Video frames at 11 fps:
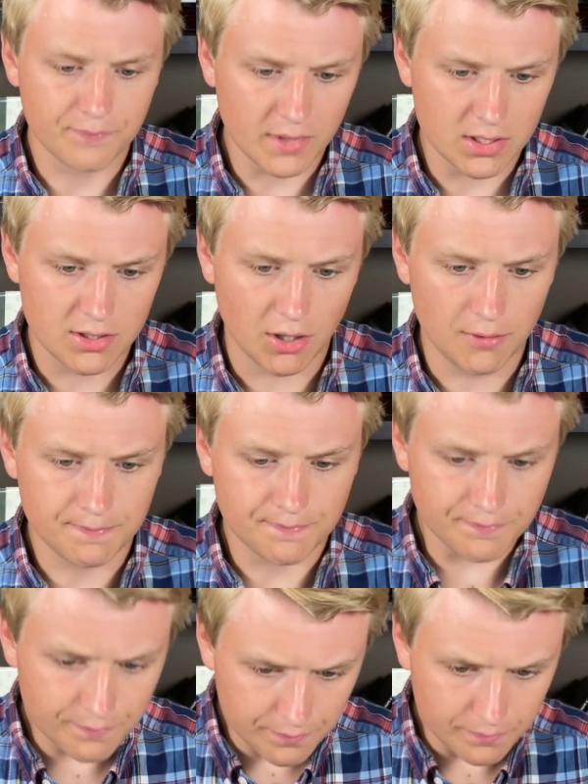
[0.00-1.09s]
So
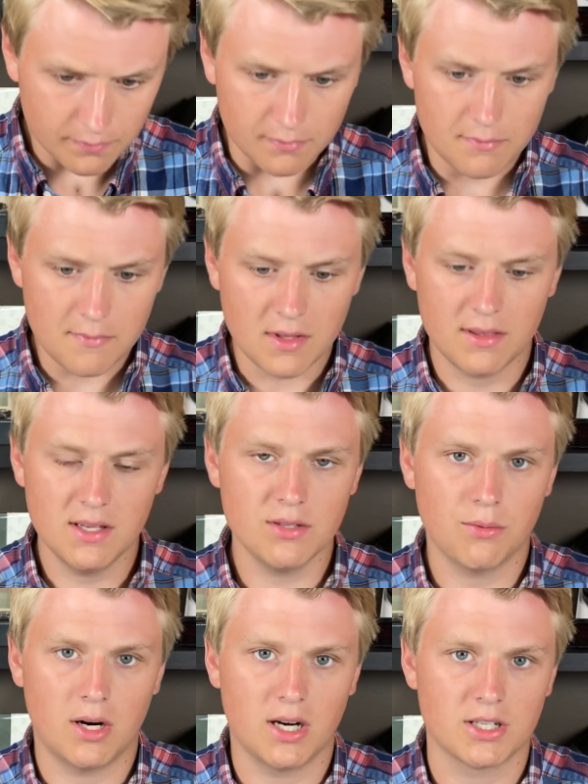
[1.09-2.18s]
this
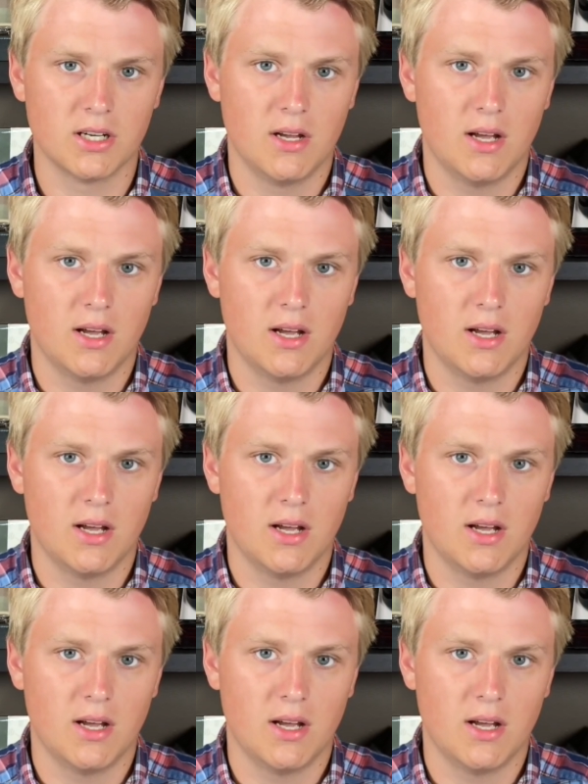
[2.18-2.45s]
watch,